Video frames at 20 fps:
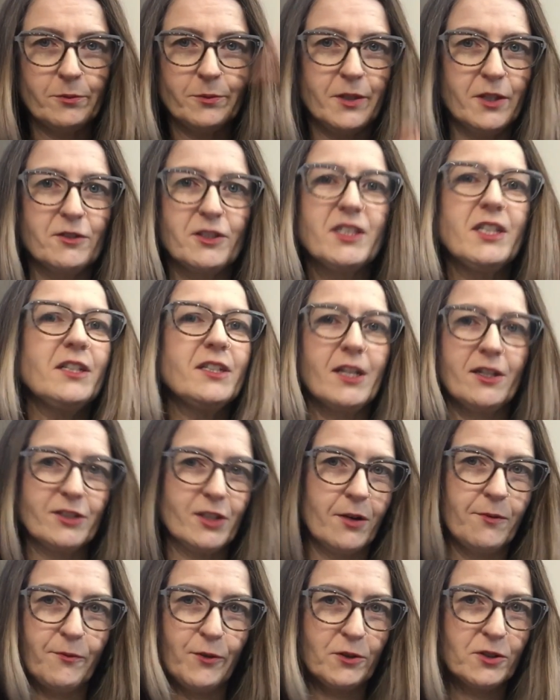there's details
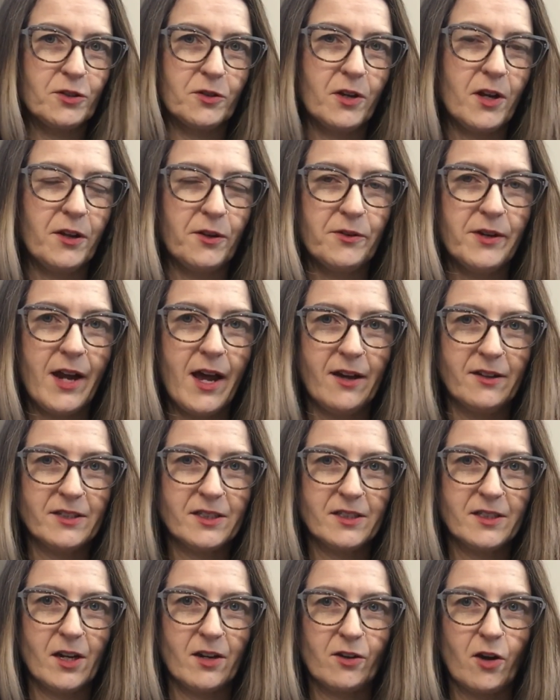on
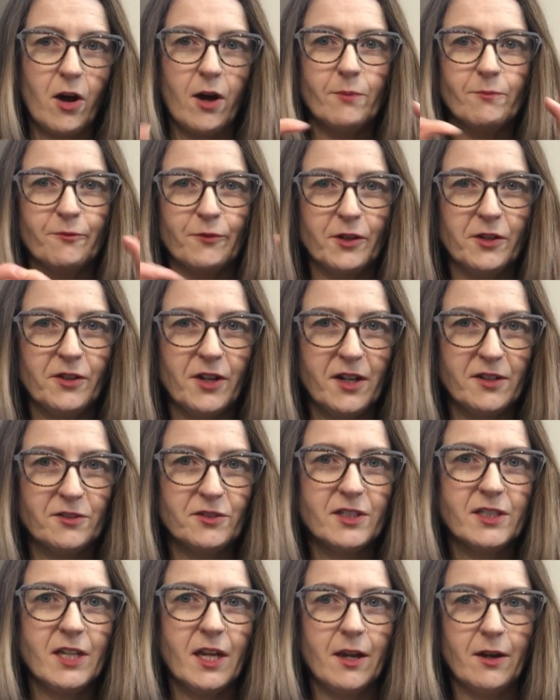virtualcoloranalysis.com for you to
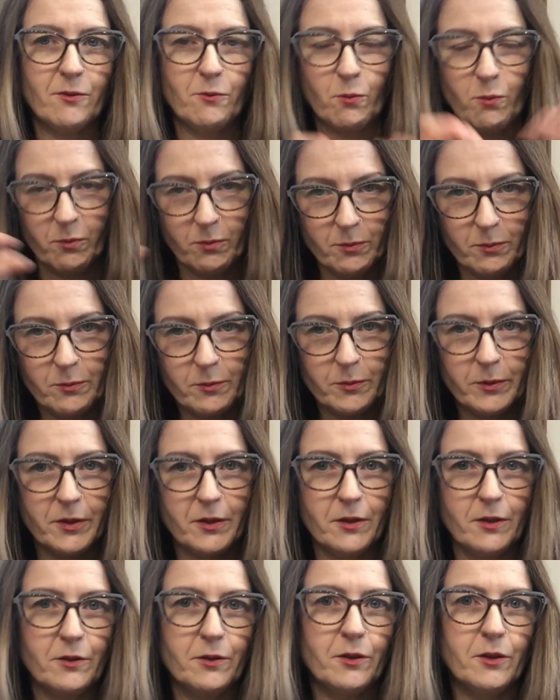understand
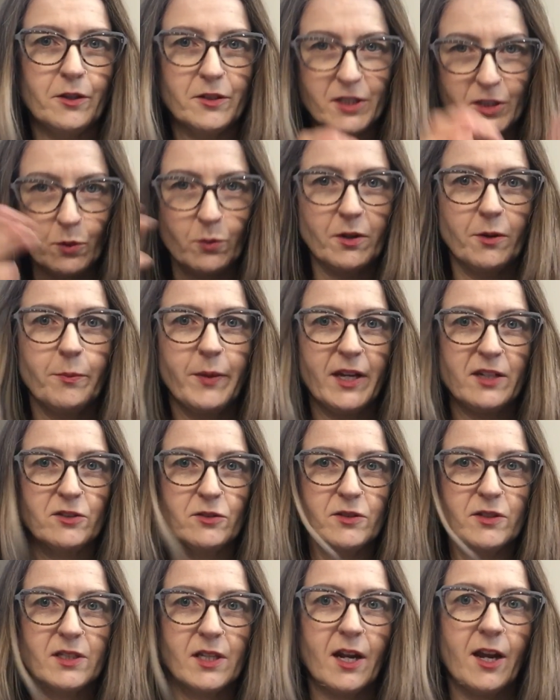the sort of
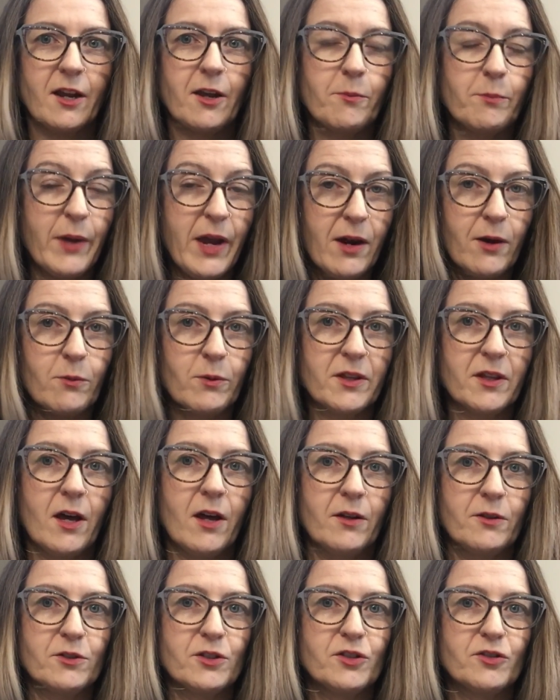pictures that I compare with
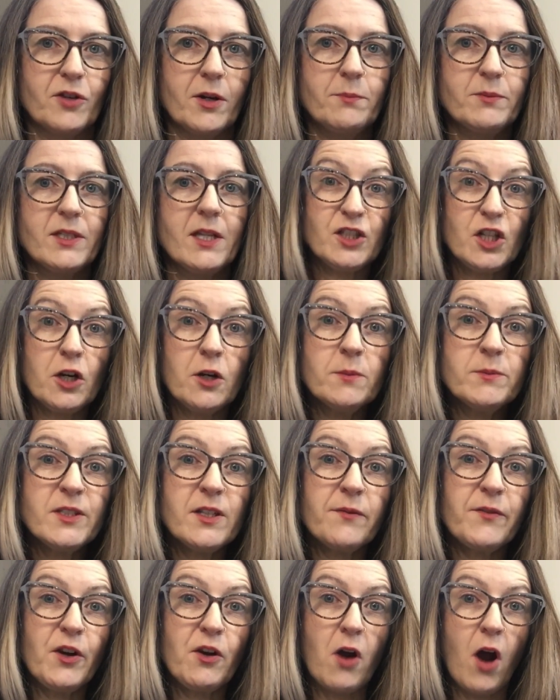color strip. In terms
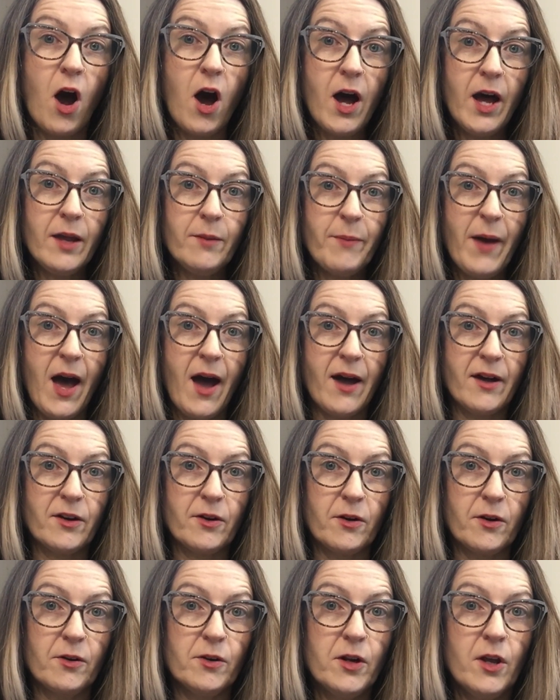of your eye
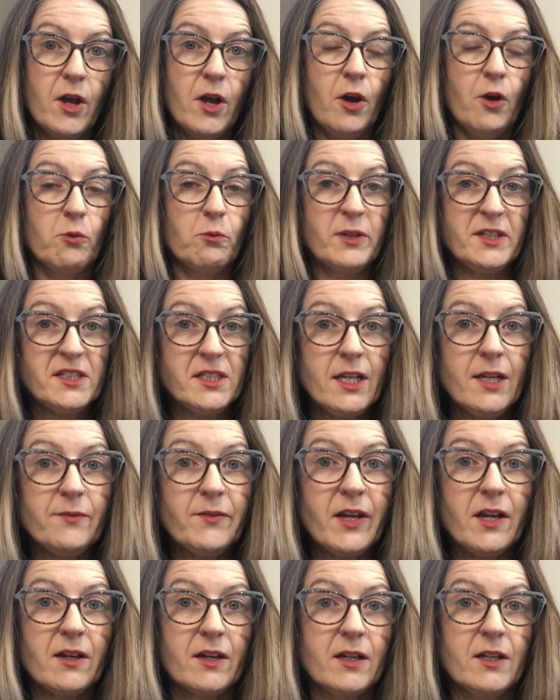pattern,
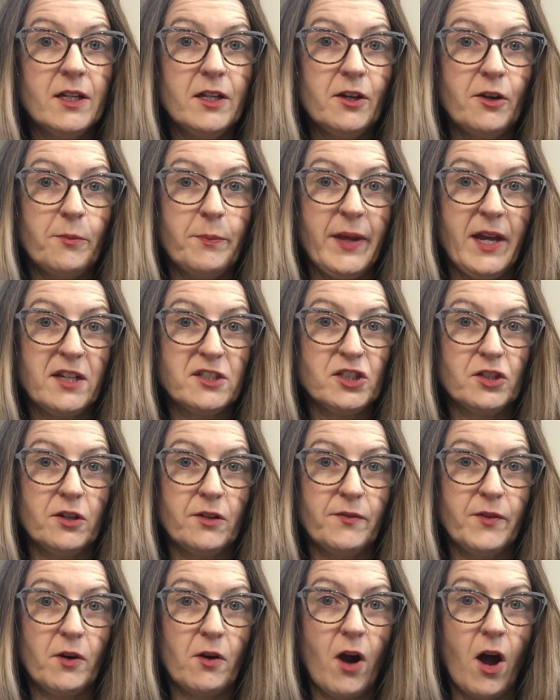receiving a clear picture
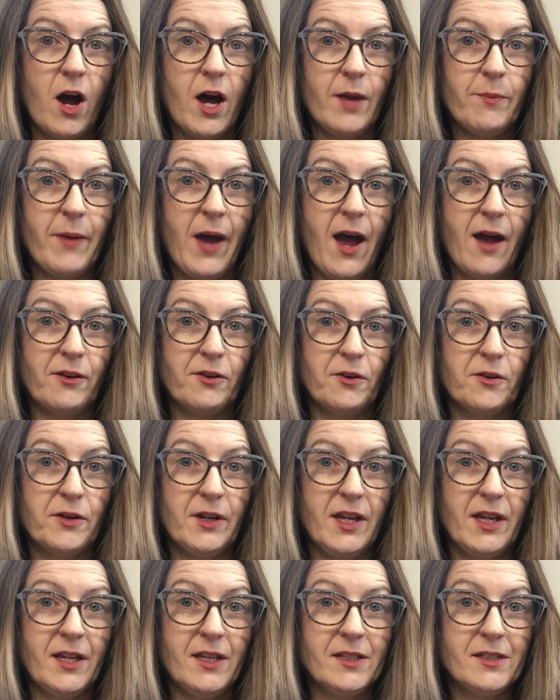of your eye pattern
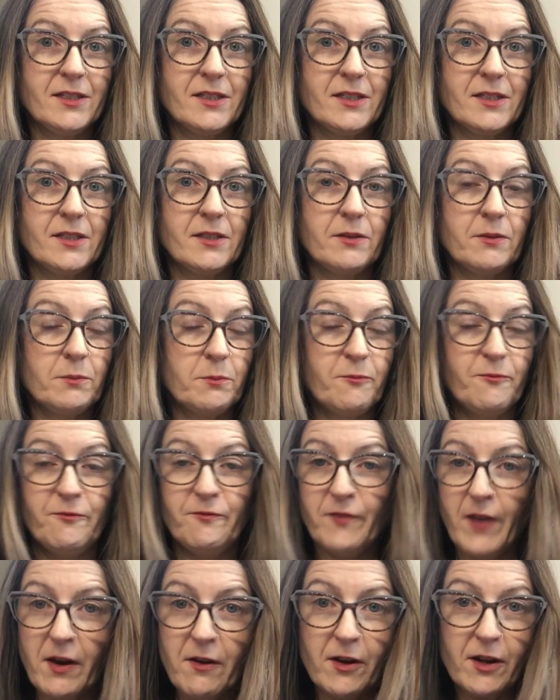is
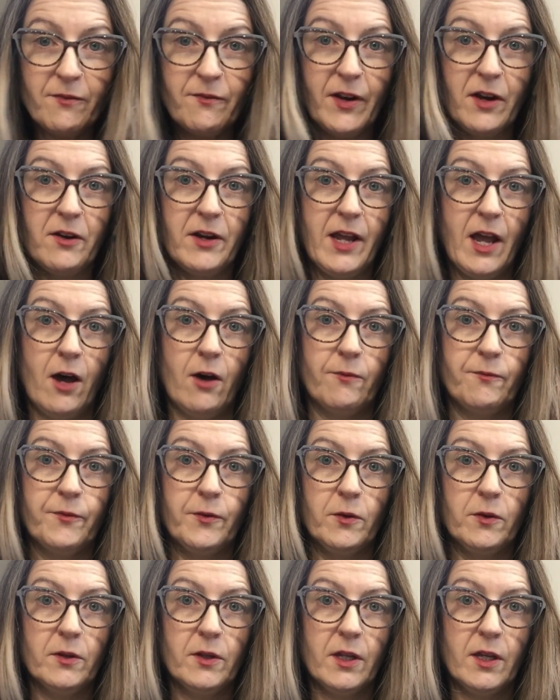very, very
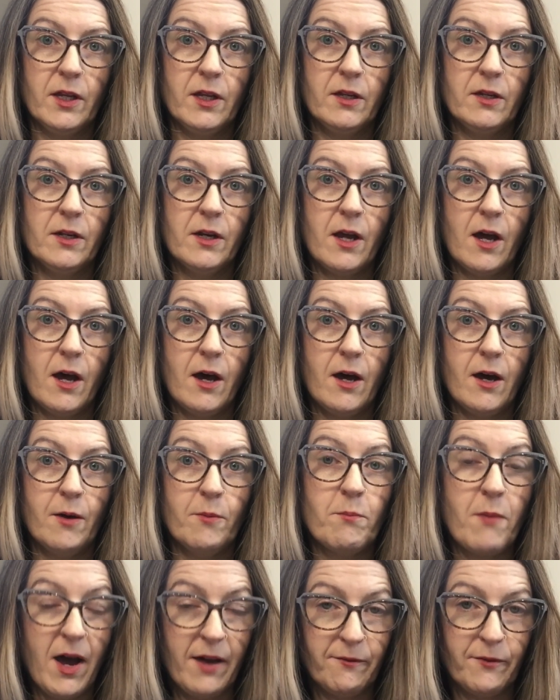helpful in
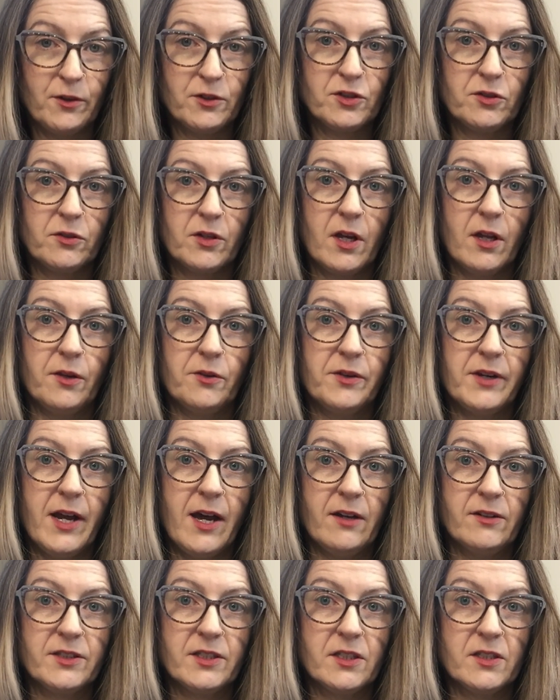my virtual color
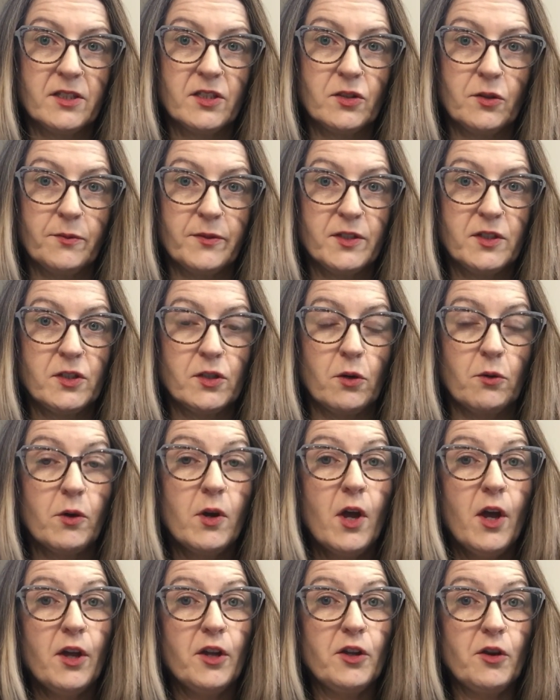analysis service. So
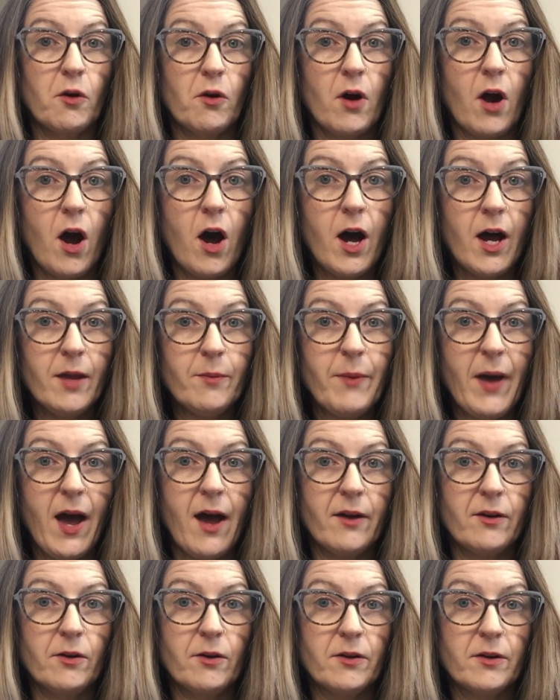your eye
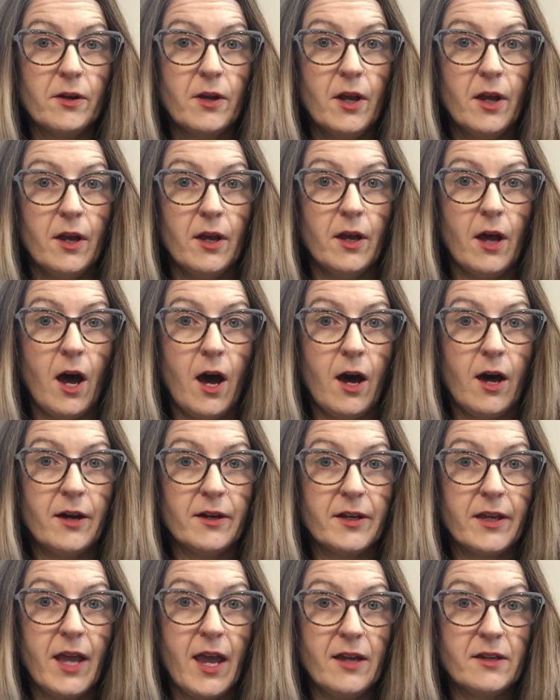pattern
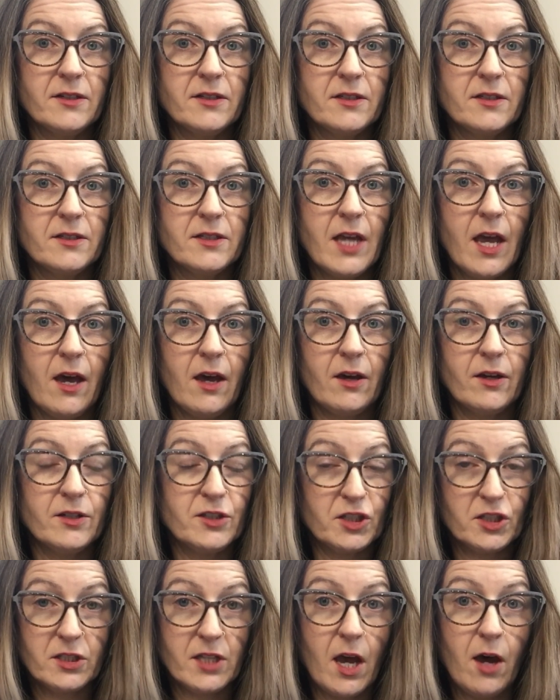can
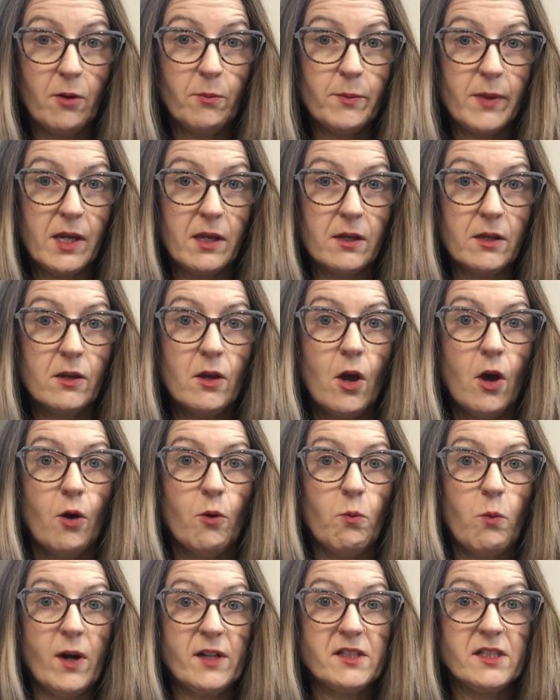tell me
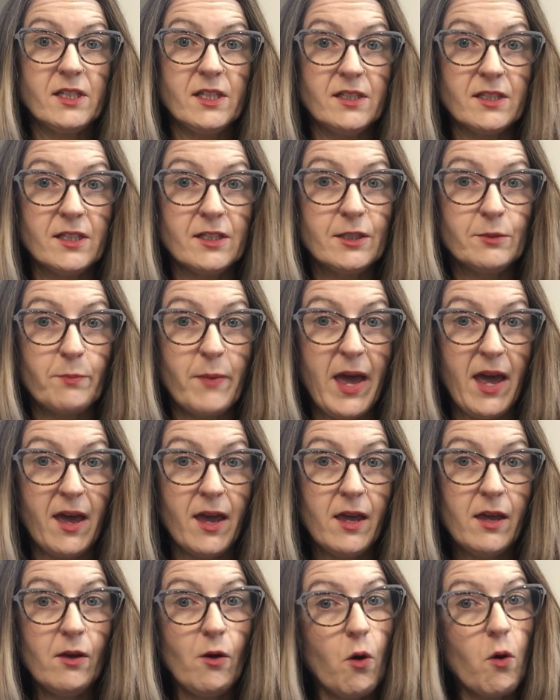what seasons
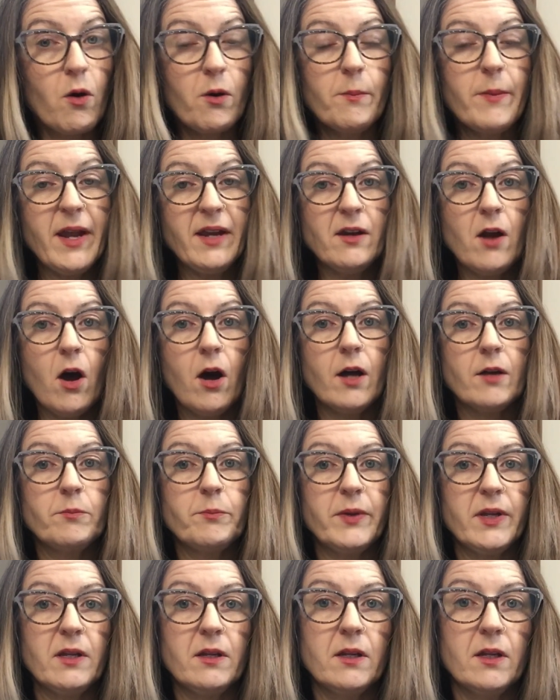may or may not
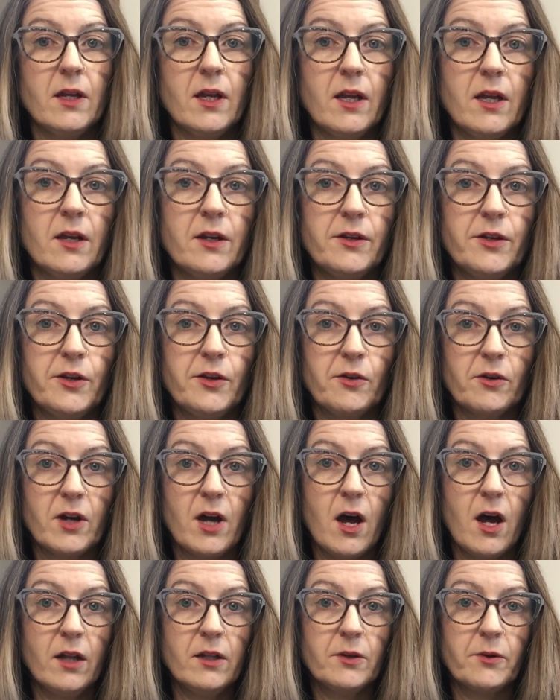be in your
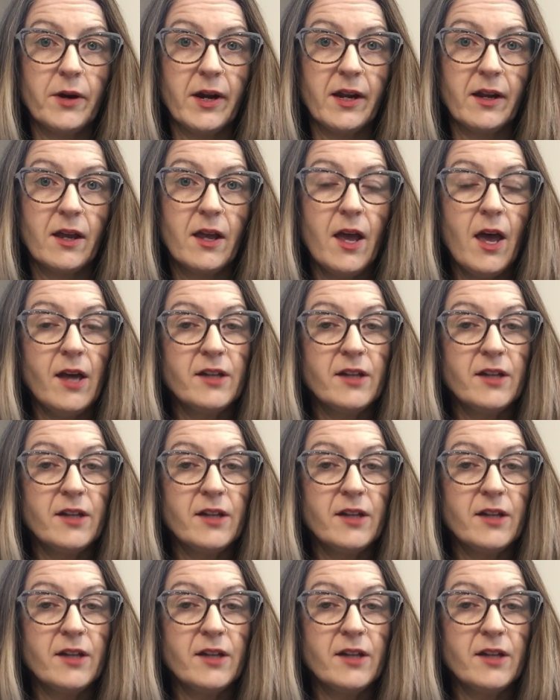coloring.